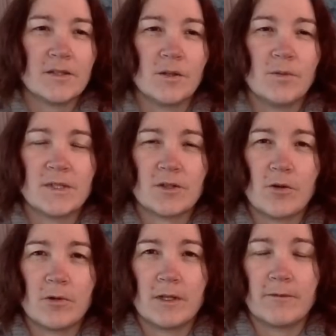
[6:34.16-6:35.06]
So we
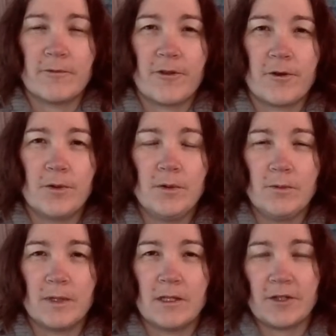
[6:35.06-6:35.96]
scroll through,
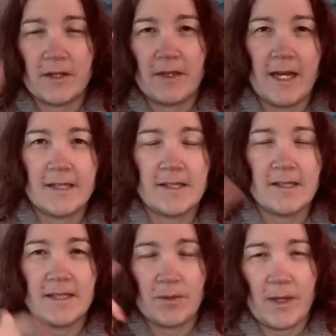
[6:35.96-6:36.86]
we look at the
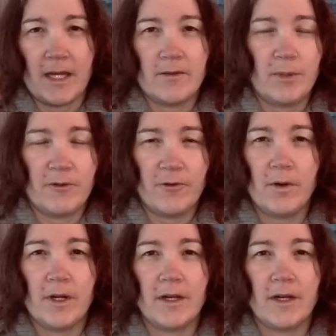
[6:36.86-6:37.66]
assets that we had before,